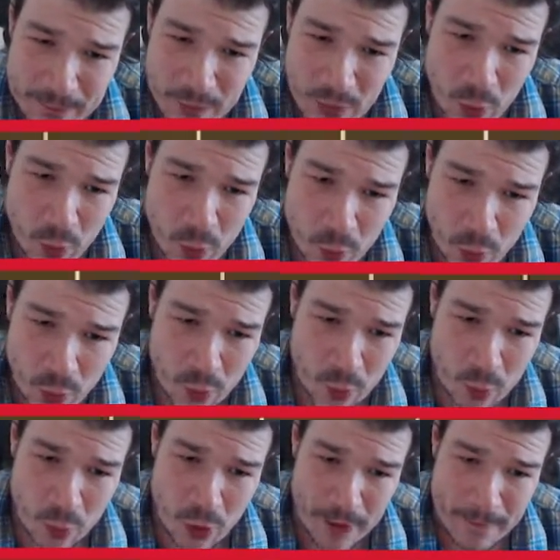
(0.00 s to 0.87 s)
or
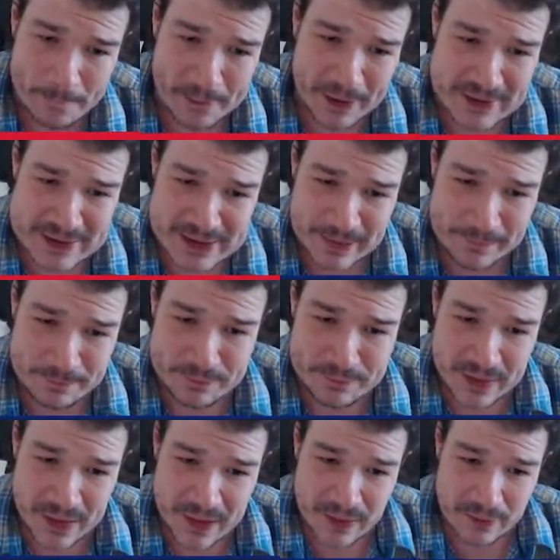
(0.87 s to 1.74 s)
what, but
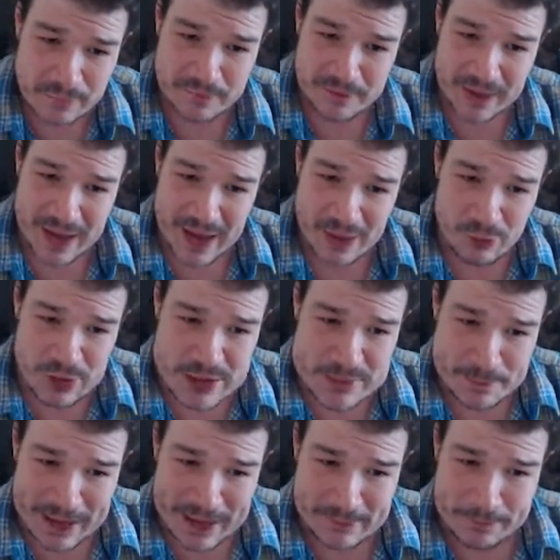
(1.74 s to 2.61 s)
Vieira's
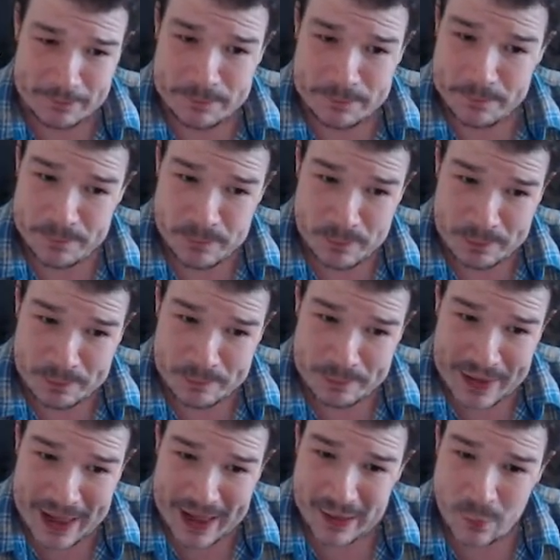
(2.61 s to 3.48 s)
been
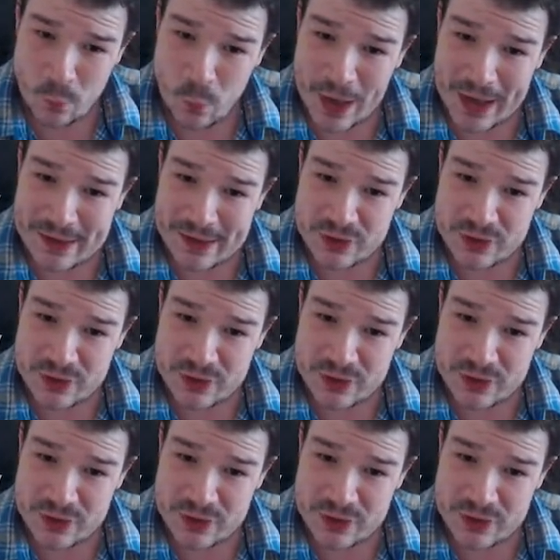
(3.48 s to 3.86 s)
playing well in